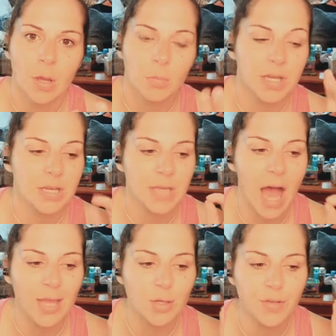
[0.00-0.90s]
Because
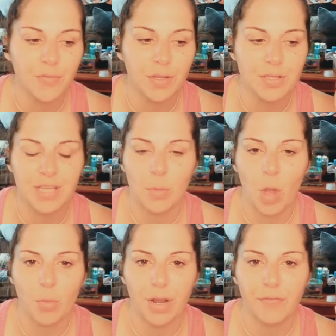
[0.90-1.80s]
I used to feel the same
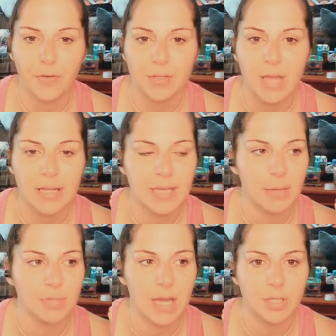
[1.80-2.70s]
way when I first got
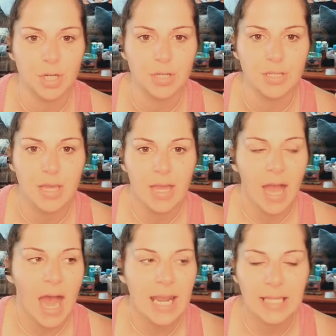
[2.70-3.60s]
damn dentures,
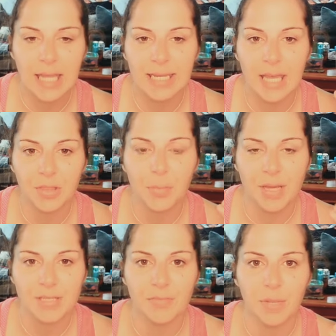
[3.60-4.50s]
and I let it get the
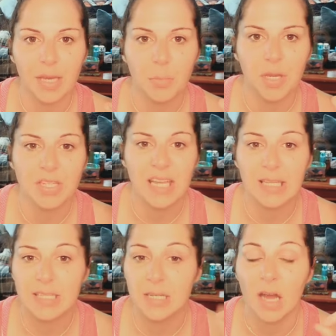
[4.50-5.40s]
best of me because I
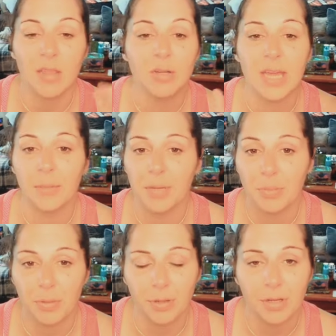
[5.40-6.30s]
listened to other damn
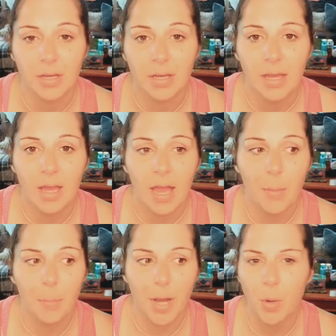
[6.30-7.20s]
people.
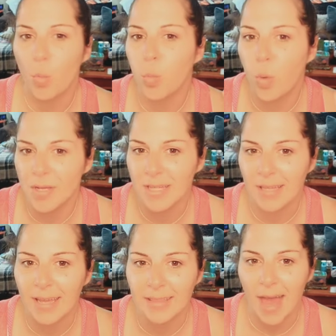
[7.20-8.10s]
But it wasn't
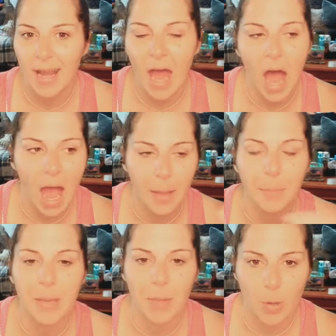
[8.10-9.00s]
like that. I
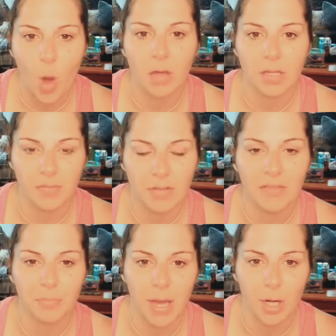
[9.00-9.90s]
made my quality of
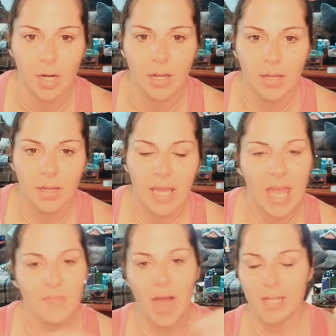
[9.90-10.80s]
life better.
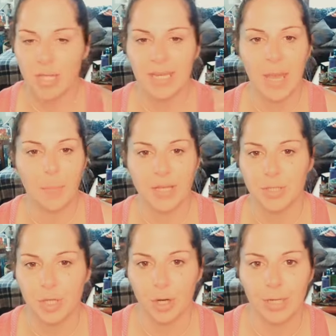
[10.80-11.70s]
If I didn't get best
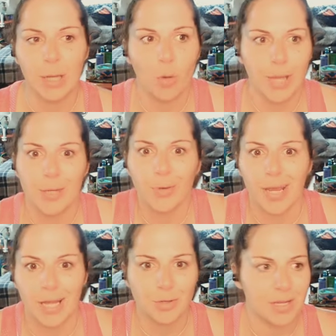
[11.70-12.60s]
security, okay,
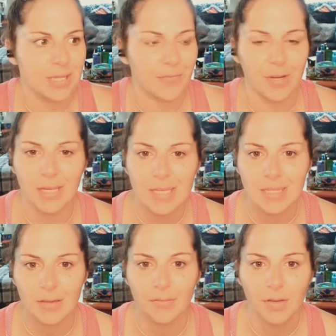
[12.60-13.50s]
great. I tried a different adhesive.